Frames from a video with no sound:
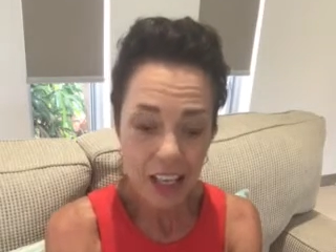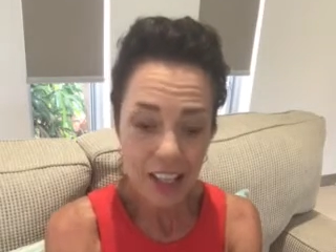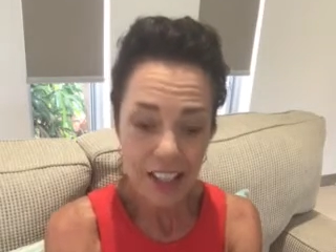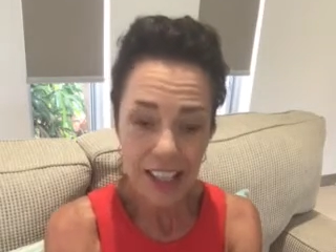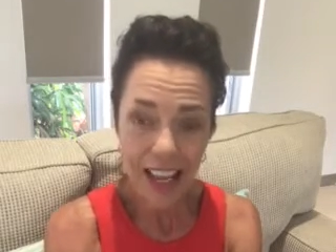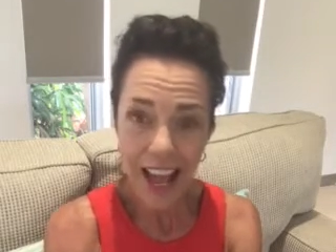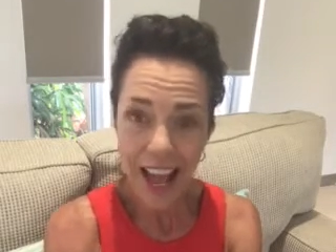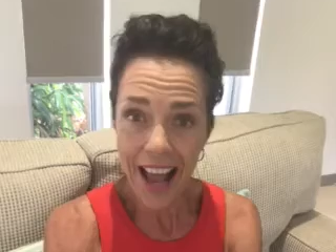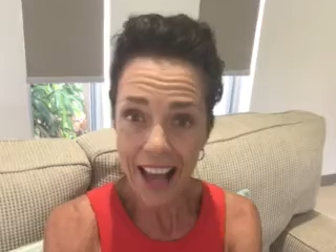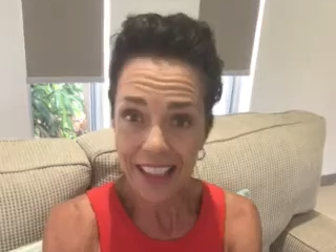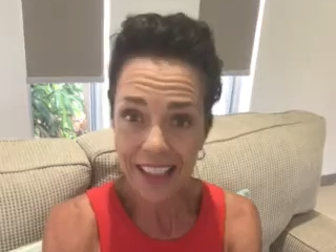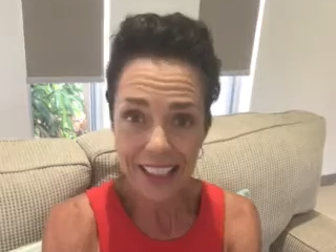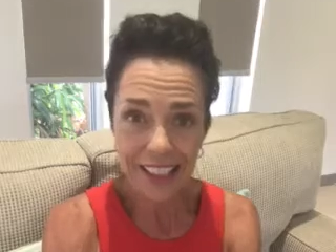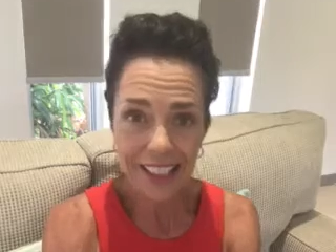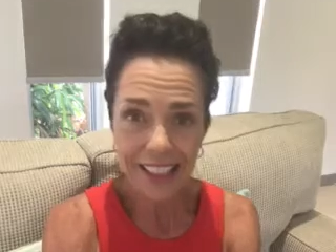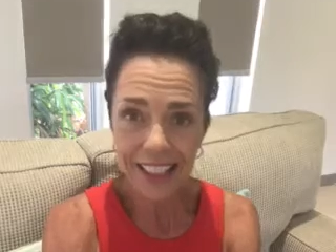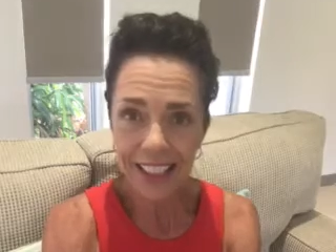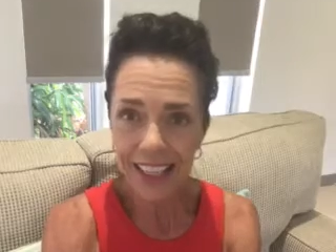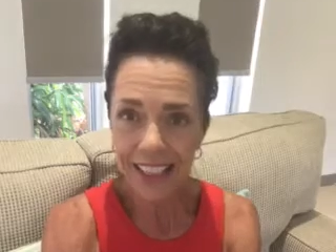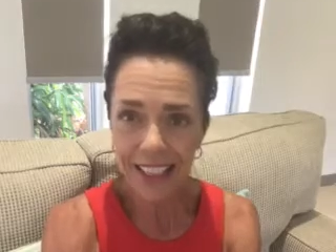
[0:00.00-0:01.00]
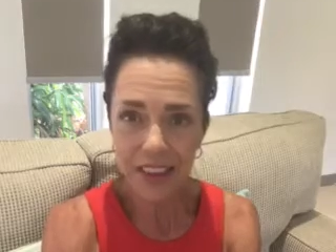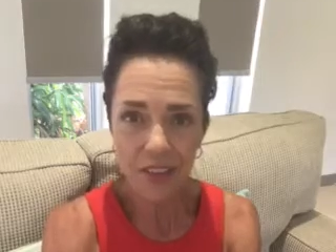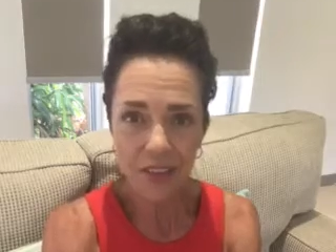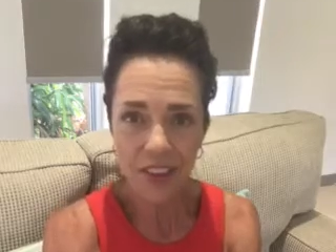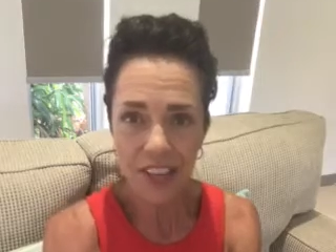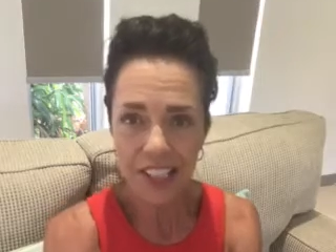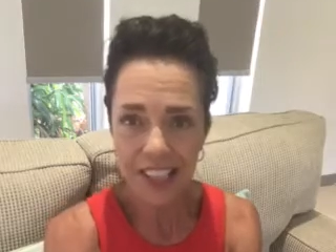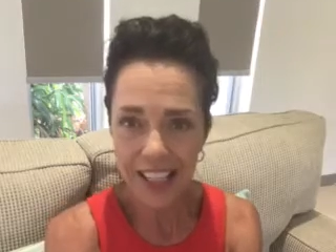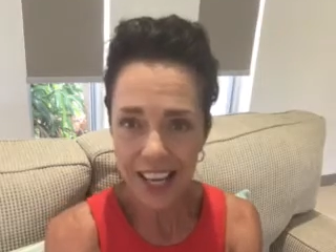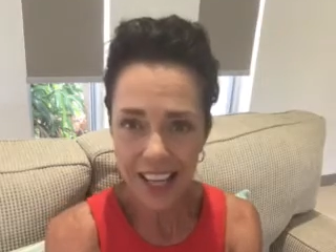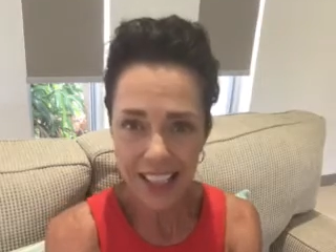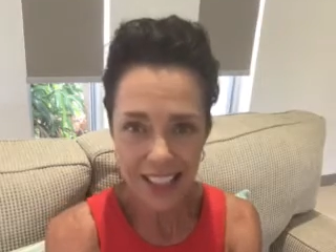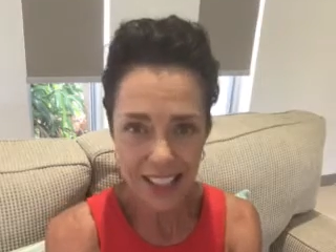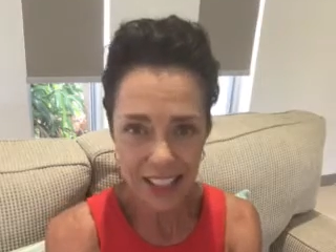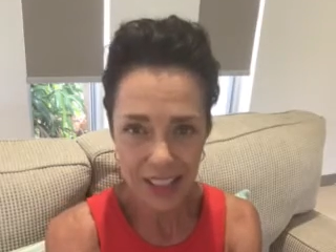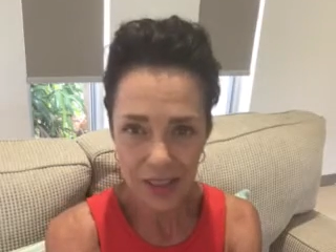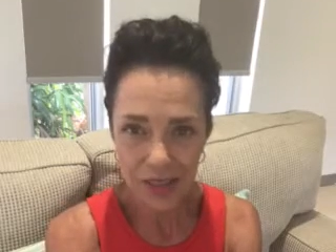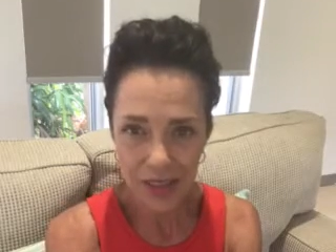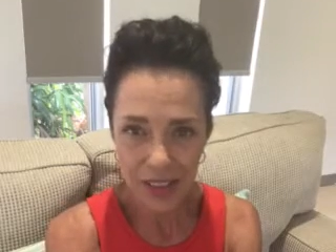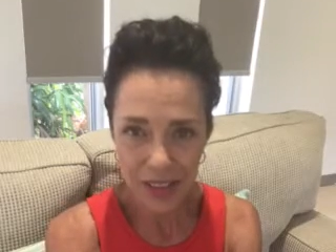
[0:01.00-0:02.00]
to actually getting a
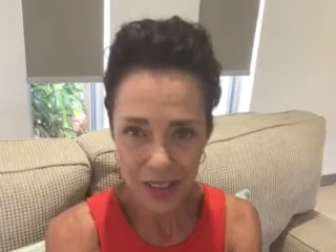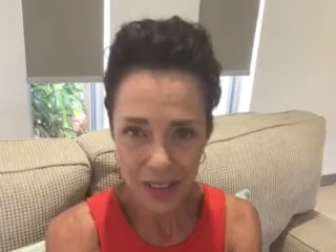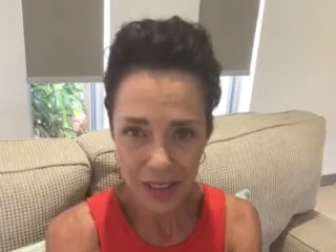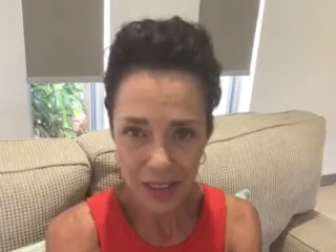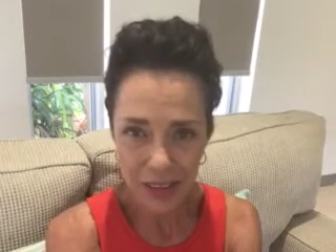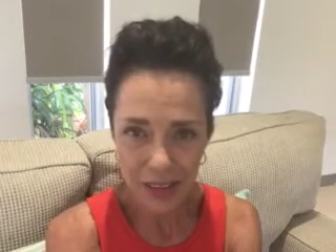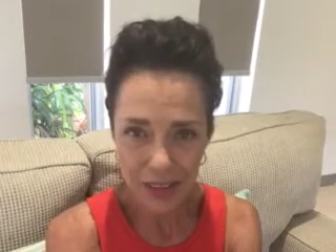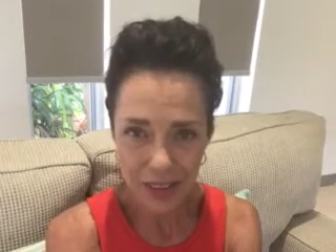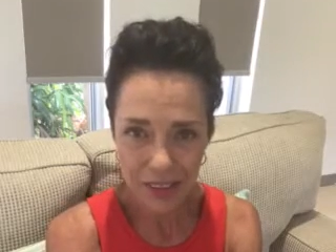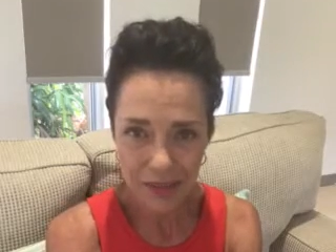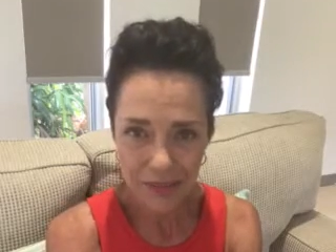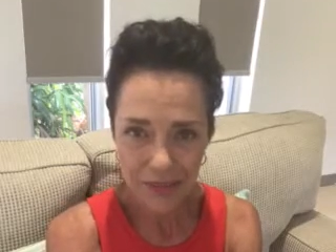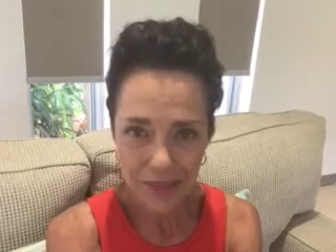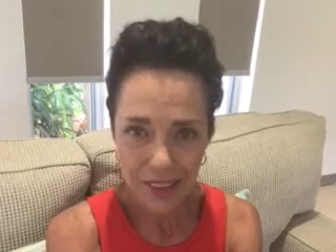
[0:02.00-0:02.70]
fantastic result.